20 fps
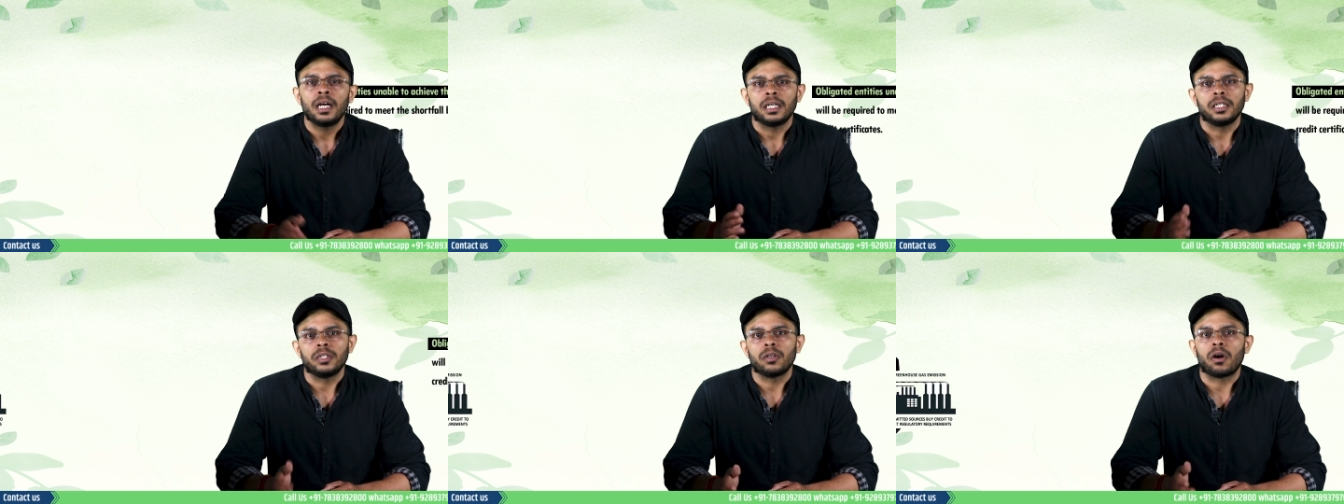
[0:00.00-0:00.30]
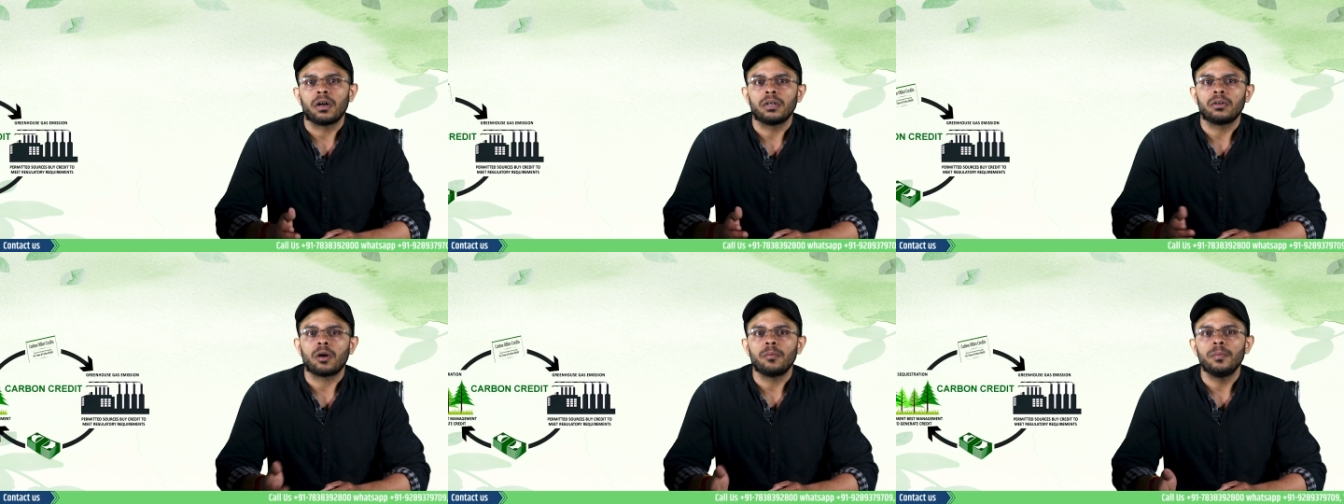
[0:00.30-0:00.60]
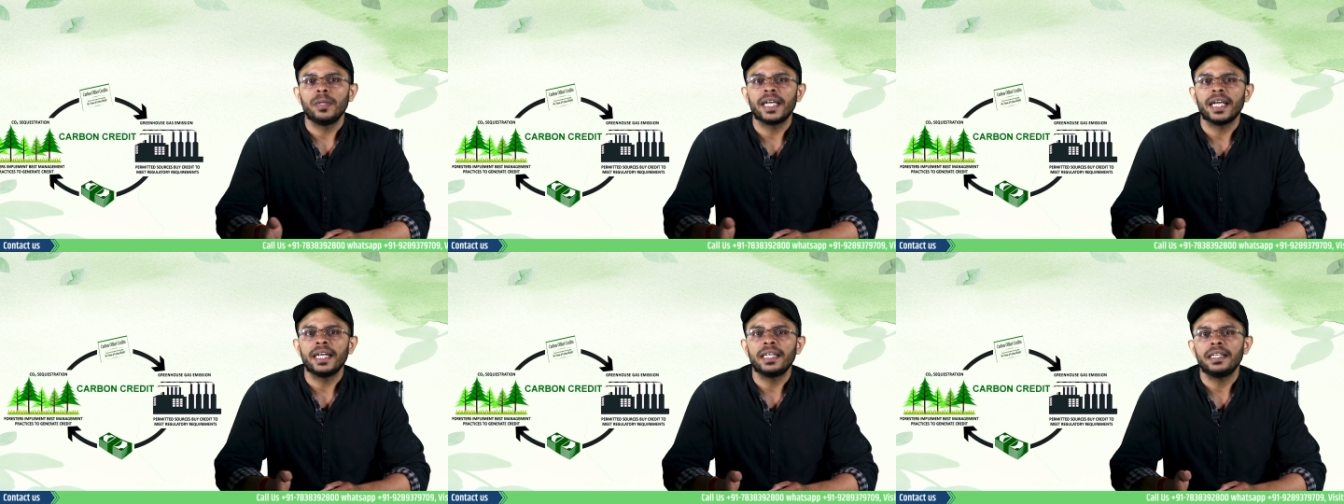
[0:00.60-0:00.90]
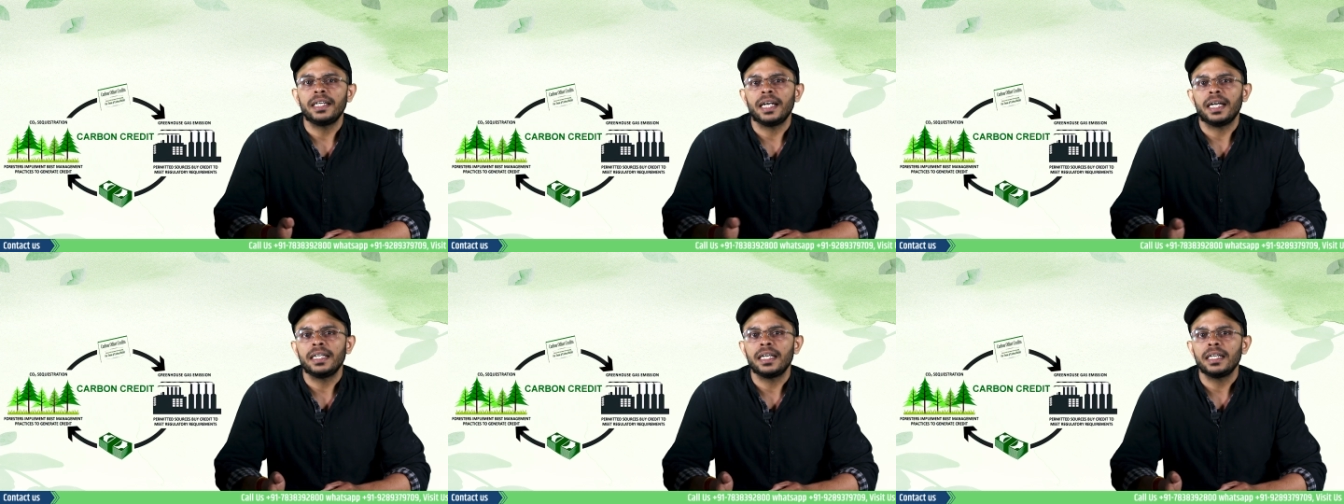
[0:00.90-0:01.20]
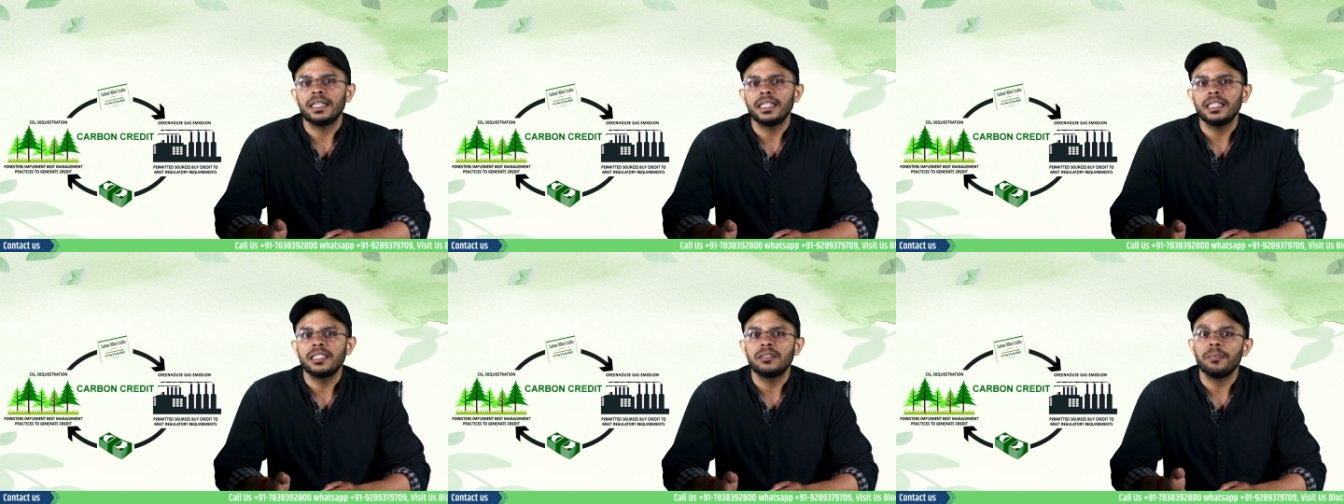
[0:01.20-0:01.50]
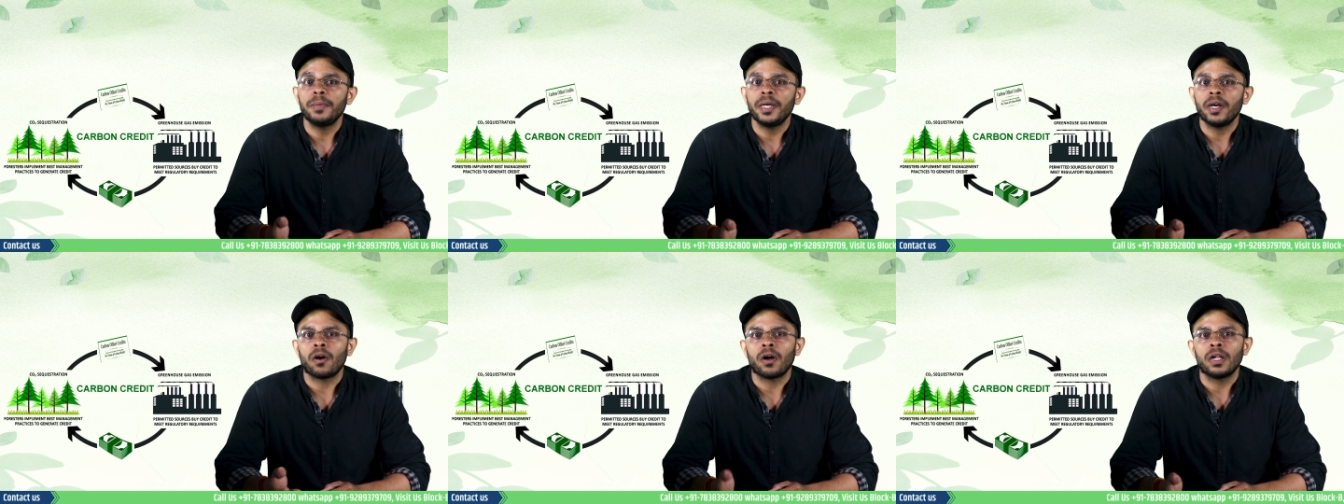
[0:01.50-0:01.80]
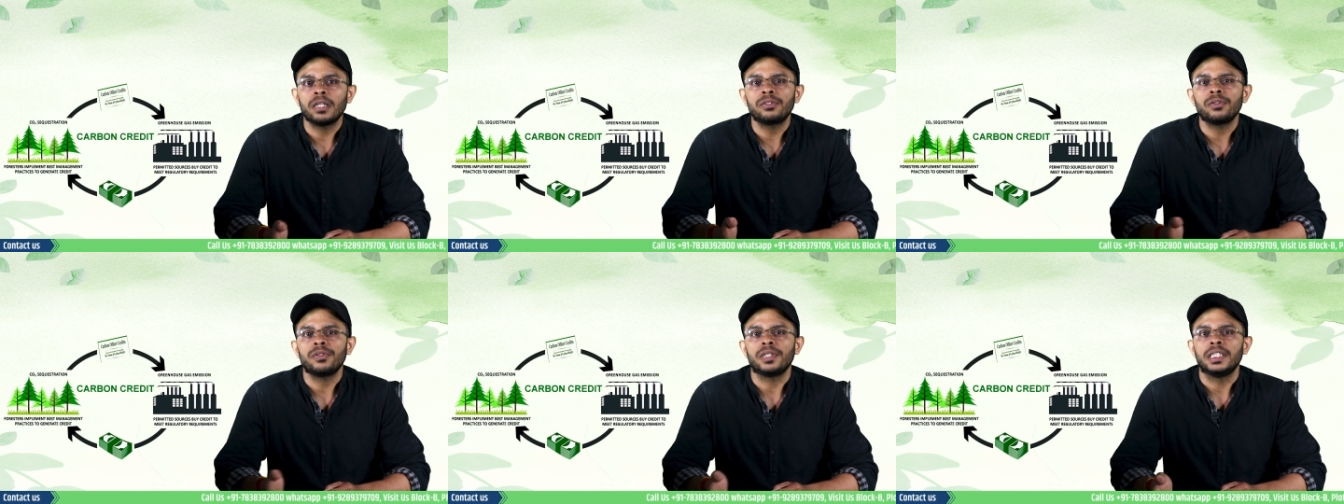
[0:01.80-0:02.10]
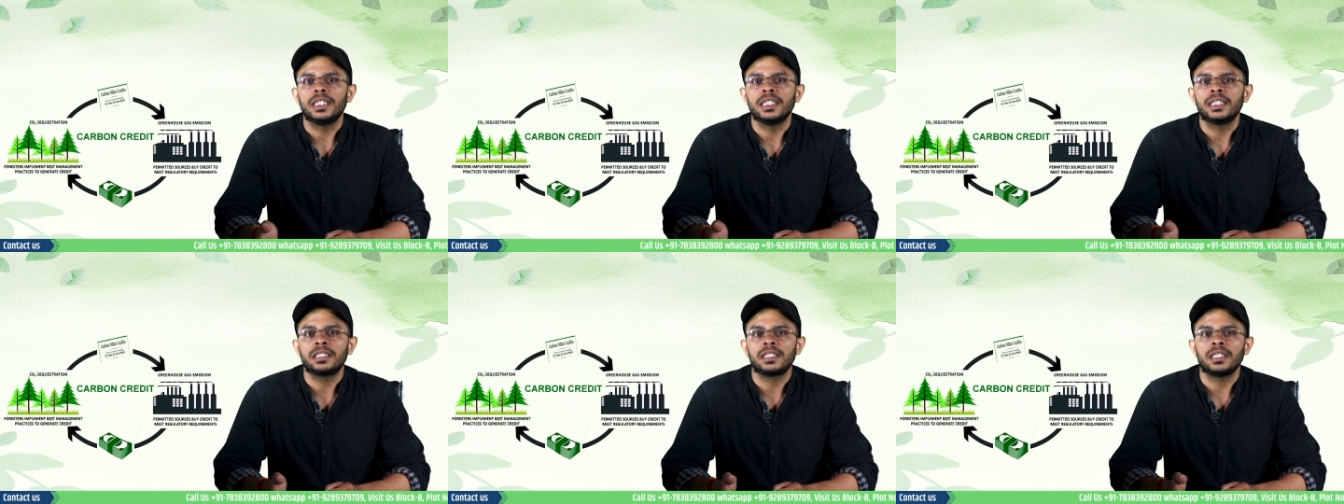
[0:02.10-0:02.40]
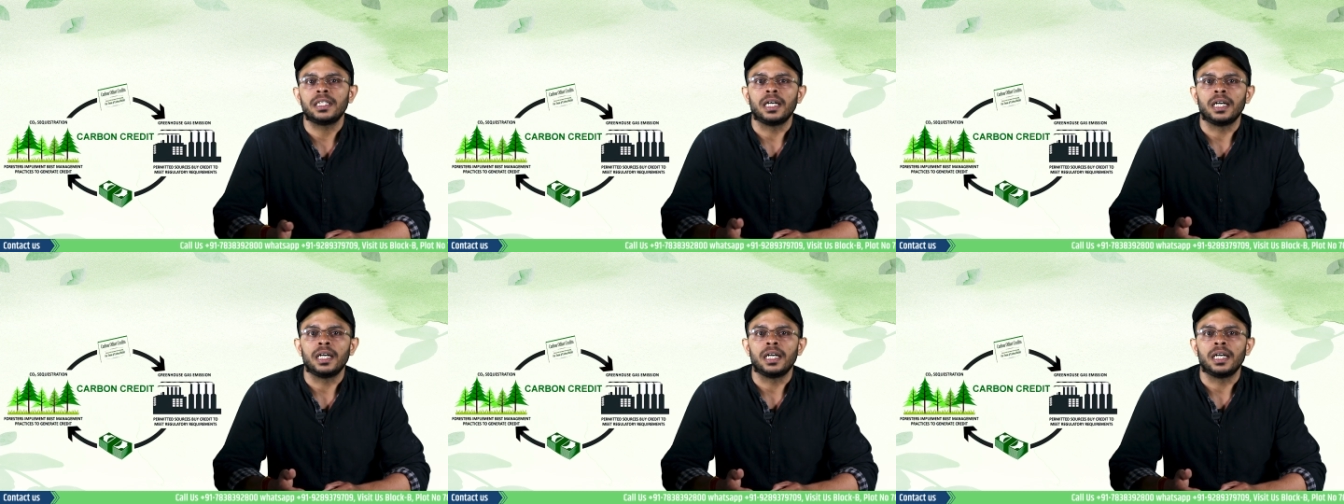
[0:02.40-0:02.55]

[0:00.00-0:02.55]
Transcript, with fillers: Non-obligated entities may also register